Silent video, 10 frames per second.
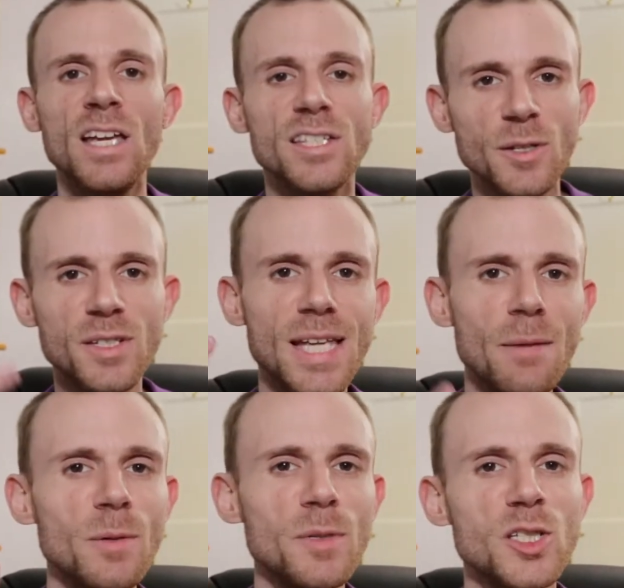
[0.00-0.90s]
So step
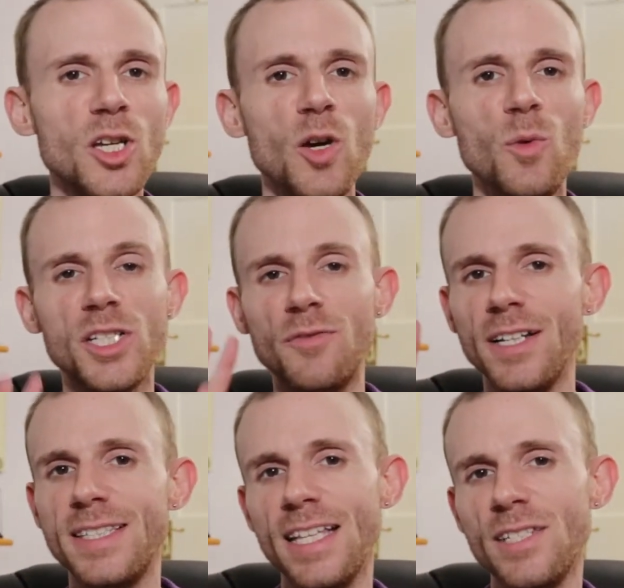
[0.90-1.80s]
number two, once you've
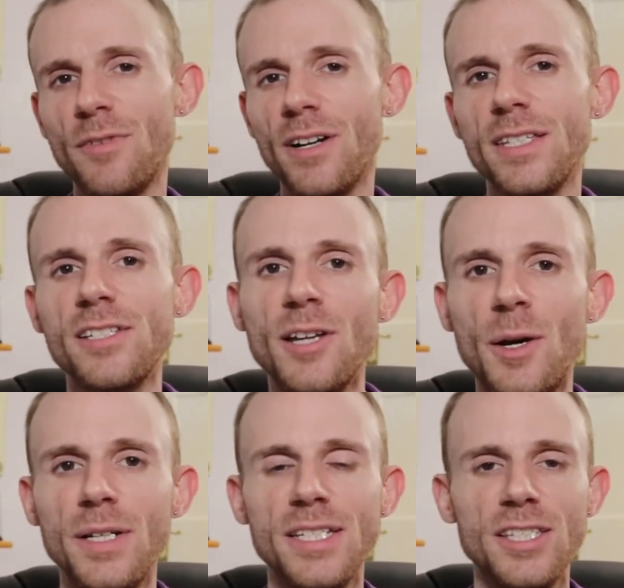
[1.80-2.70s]
identified the
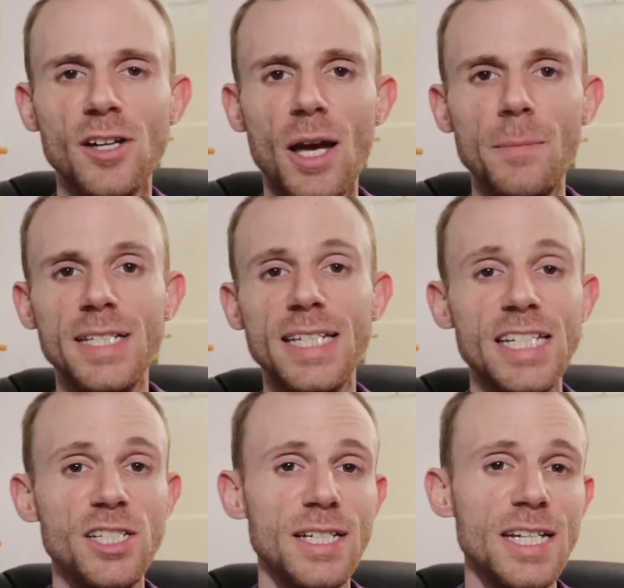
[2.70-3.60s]
stone as a diamond,
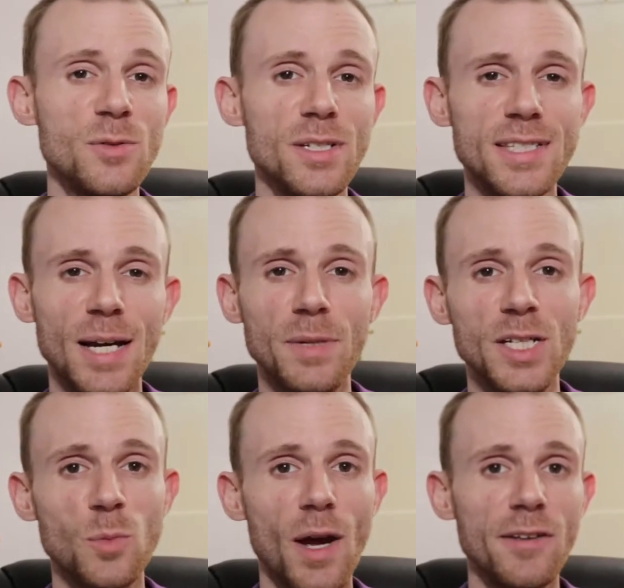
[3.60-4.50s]
is you need to
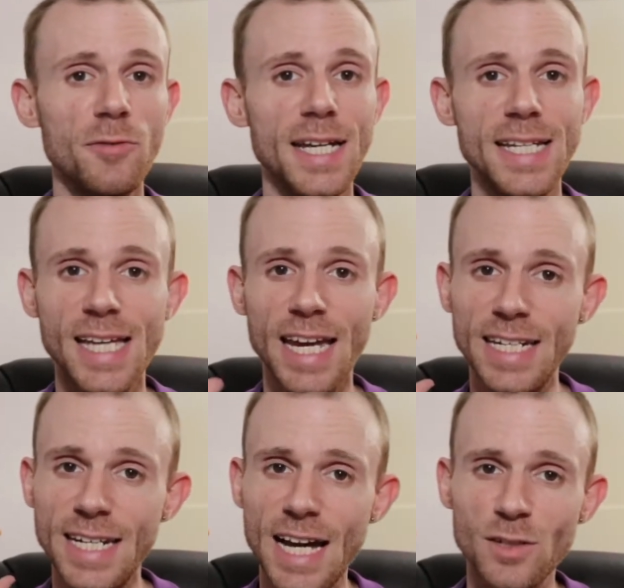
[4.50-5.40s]
establish whether it is a
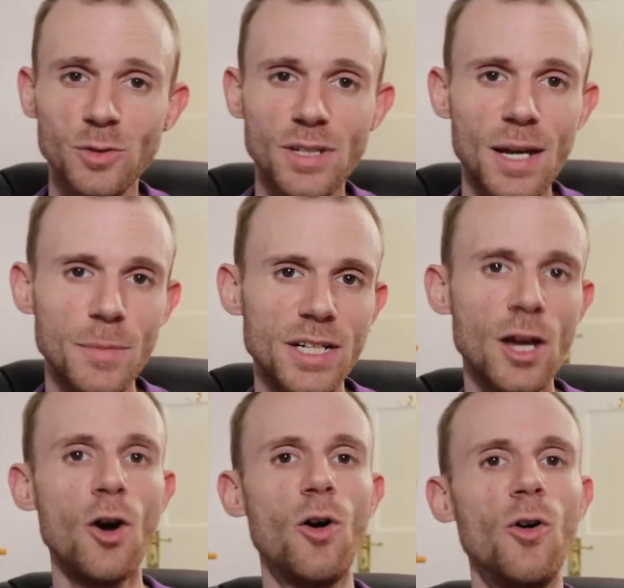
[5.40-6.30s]
natural diamond
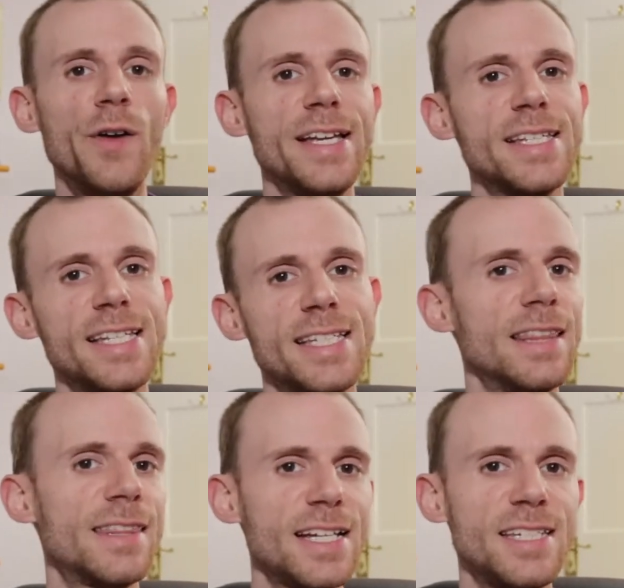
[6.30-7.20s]
or it is a
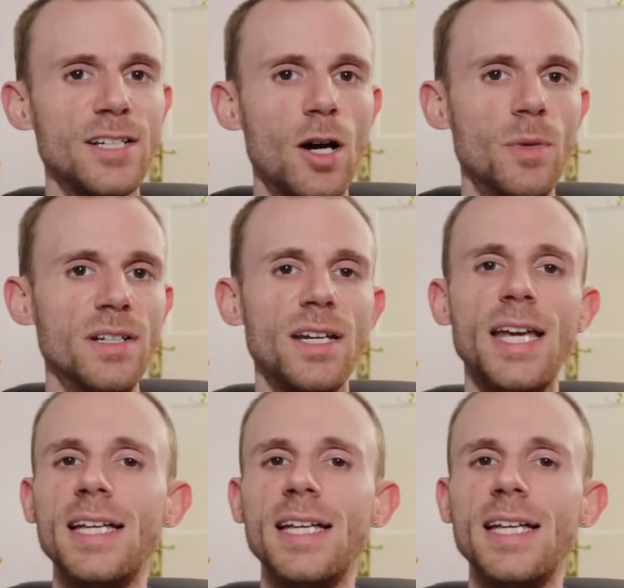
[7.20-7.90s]
synthetic diamond.